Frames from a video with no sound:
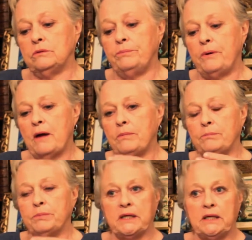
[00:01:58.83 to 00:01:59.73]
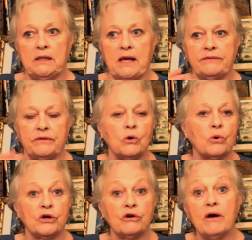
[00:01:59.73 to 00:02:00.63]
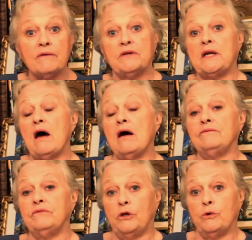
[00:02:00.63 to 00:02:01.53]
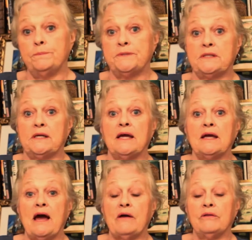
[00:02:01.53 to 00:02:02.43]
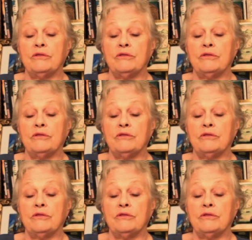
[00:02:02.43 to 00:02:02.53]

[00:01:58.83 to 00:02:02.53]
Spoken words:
probably like the corner of an envelope sticking out of the